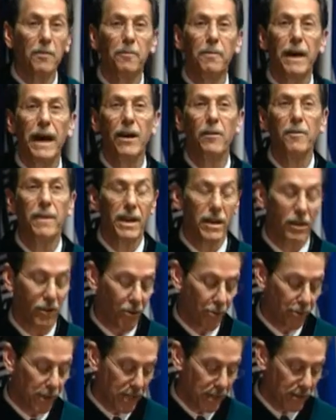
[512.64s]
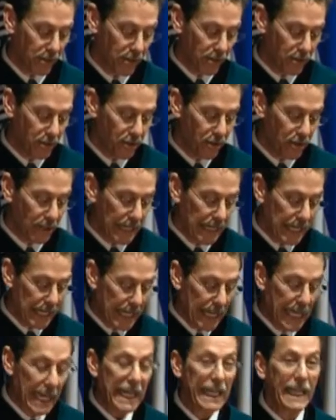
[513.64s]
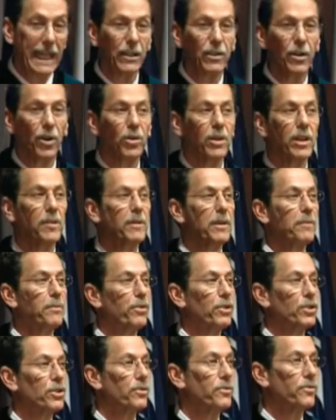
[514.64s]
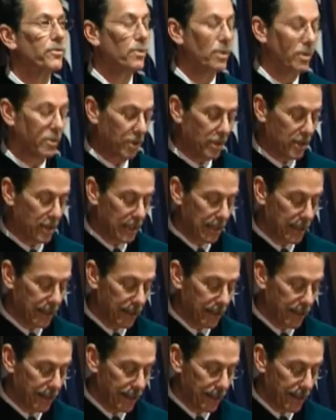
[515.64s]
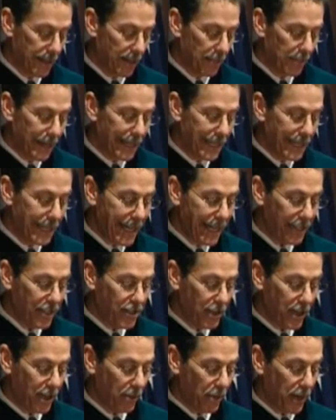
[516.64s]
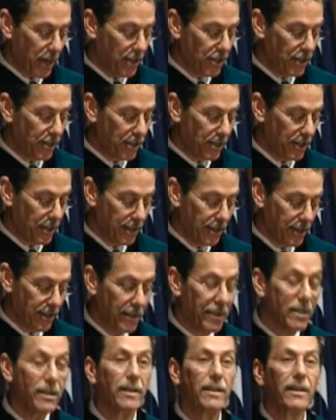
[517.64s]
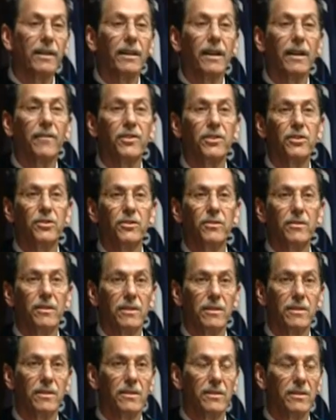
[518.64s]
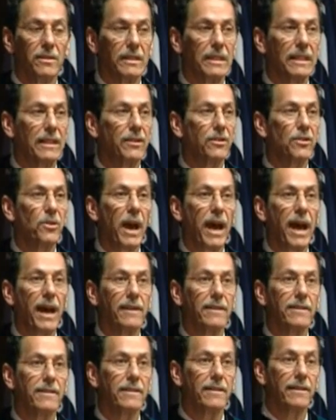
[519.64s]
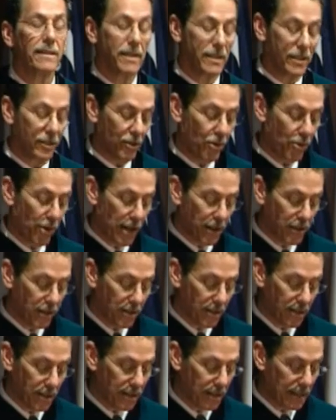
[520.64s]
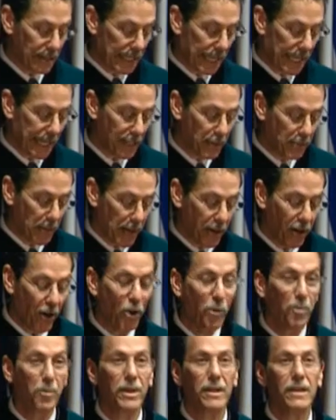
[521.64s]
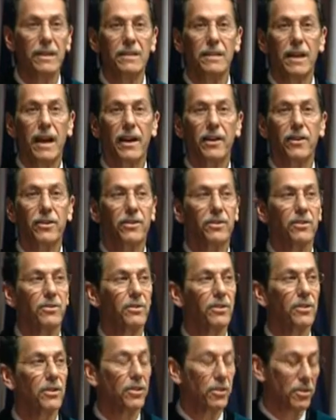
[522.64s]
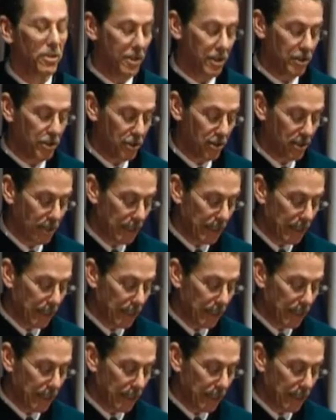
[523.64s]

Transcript: Biomedical research can only be pushed forward by the next generation of students who ask these questions, and it's my hope and desire to encourage